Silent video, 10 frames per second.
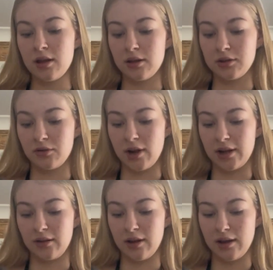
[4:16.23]
is
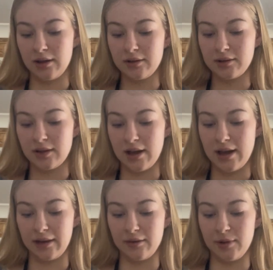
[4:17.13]
cracking the eggs and
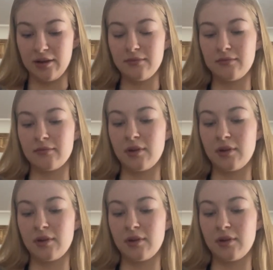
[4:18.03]
adding them in.